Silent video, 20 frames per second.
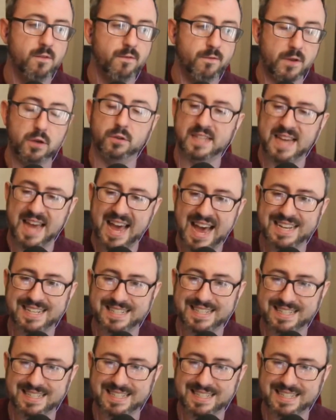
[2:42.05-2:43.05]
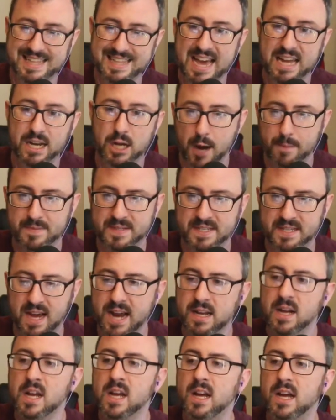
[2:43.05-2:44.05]
Fields has that
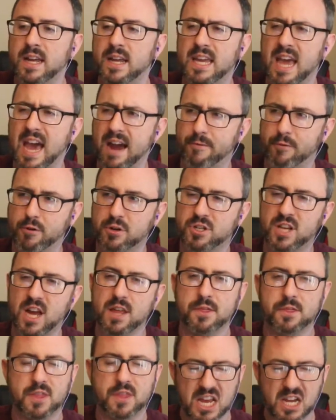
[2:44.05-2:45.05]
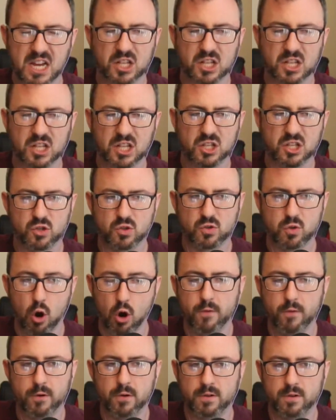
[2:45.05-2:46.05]
upside. He averaged, I think,
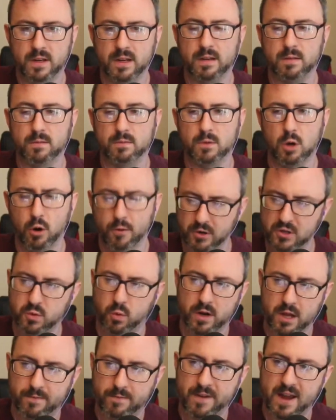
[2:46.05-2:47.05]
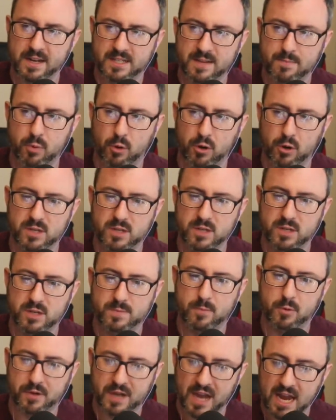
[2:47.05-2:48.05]
over 20 fantasy points per
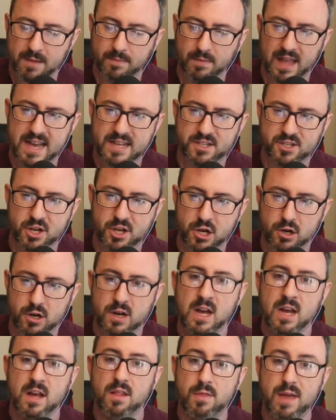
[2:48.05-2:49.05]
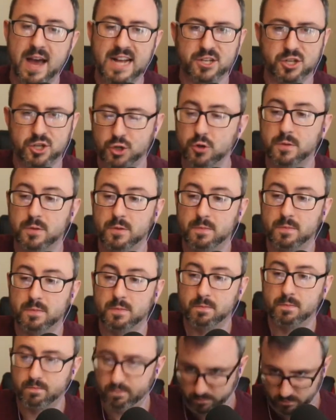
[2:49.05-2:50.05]
game last year. That should
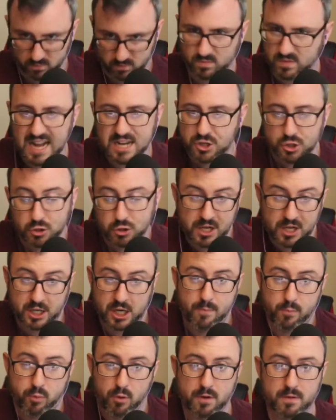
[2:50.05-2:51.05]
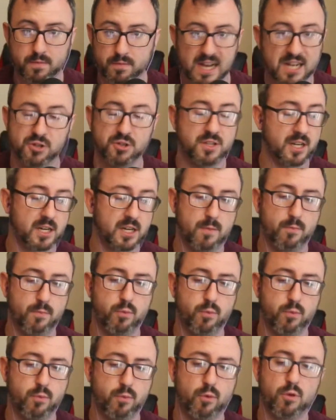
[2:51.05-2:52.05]
tick upward. That should tick
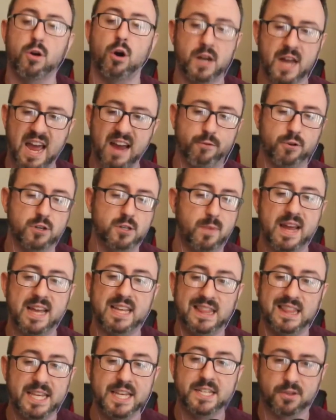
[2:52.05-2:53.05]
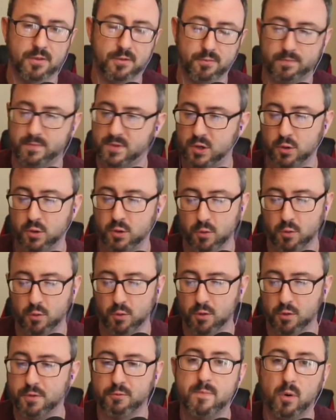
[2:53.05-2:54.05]
upward on average by at least 2 or
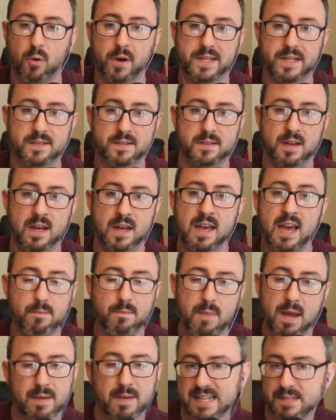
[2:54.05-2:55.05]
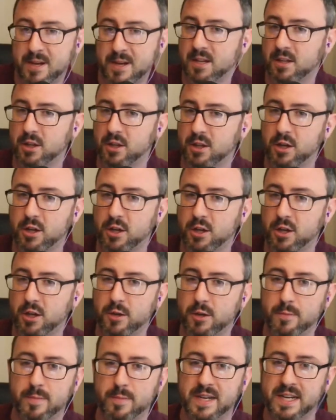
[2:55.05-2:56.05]
3 points. And maybe that's being a little bit
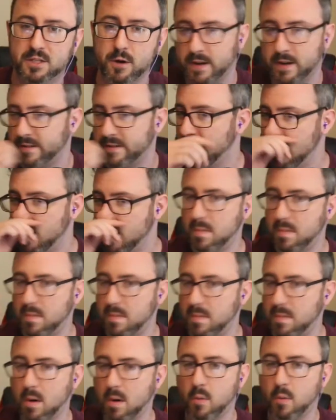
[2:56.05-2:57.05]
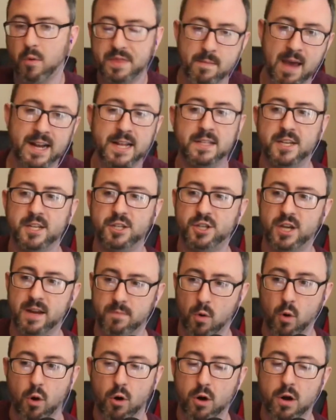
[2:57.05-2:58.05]
conservative. But with them adding DJ
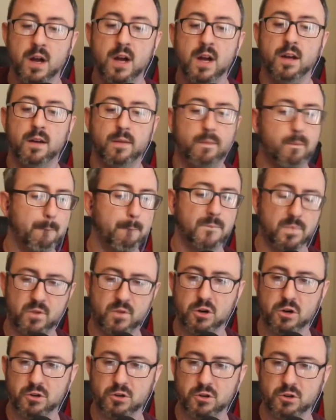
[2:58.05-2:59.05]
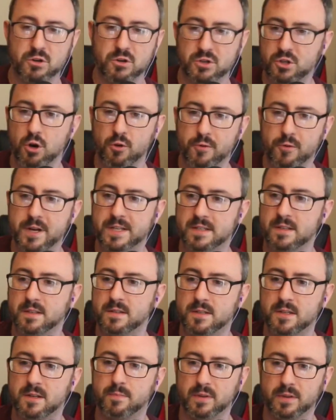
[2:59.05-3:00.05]
Moore, there's no reason
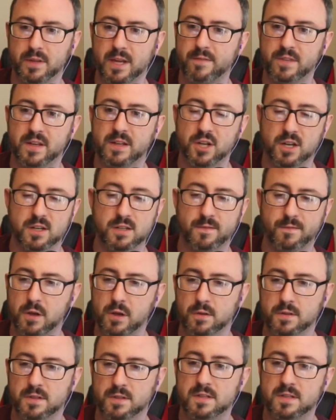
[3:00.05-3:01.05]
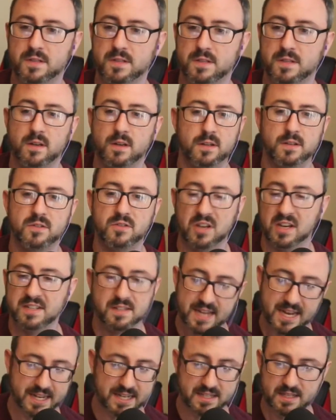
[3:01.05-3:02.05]
to believe that Justin Fields doesn't
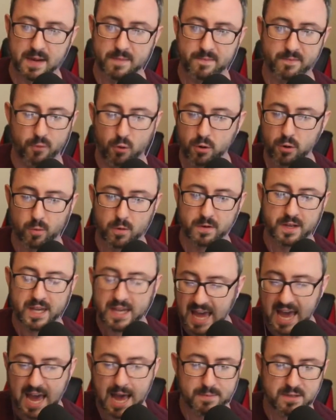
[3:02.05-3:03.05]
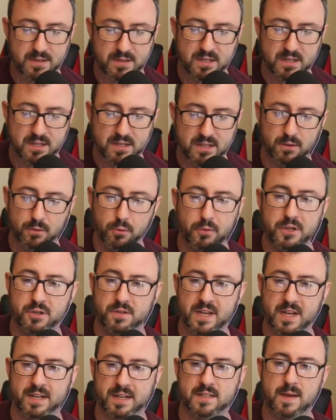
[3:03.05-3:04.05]
take a step forward. He absolutely should
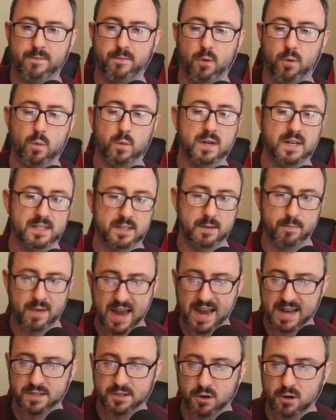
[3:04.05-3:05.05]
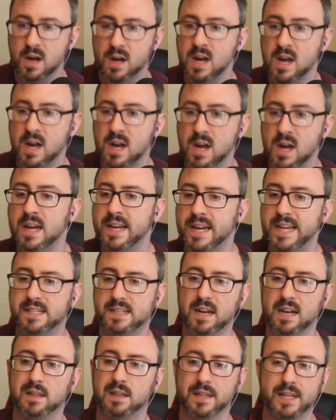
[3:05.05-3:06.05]
take a step forward as a passer. He's got
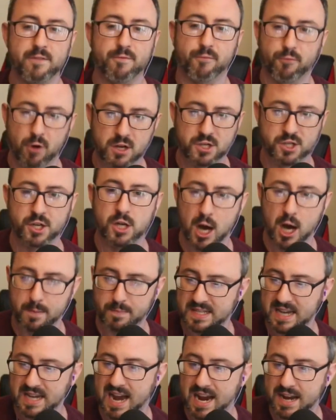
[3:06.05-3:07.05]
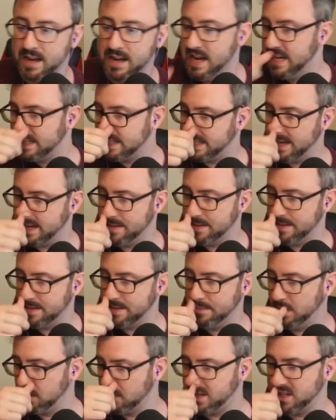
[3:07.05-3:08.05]
elite rushing upside,
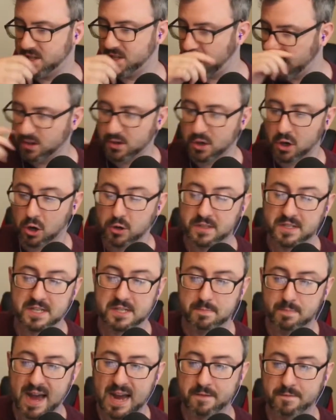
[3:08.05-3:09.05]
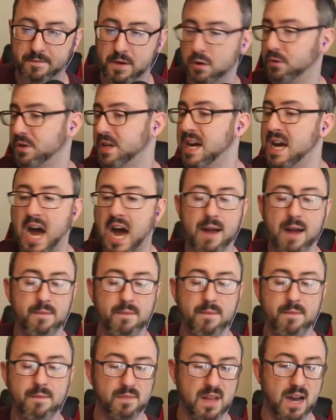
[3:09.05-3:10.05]
similar to Jalen Hurts' backfield. I'm
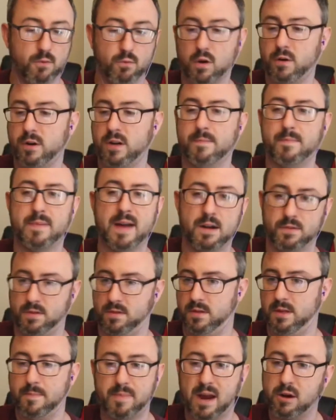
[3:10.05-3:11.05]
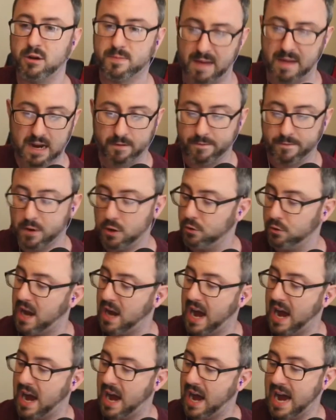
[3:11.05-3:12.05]
not worried about the Bears' backfield.
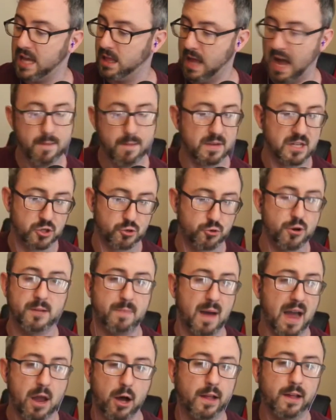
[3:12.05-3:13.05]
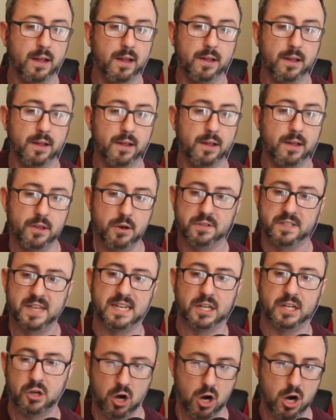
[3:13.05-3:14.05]
I'm intrigued by all of those guys at
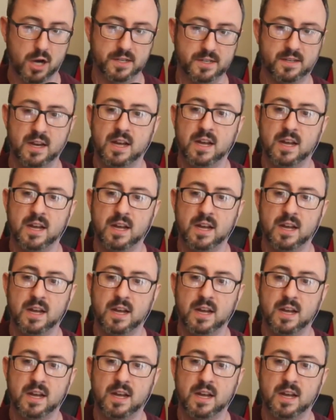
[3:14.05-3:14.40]
cost.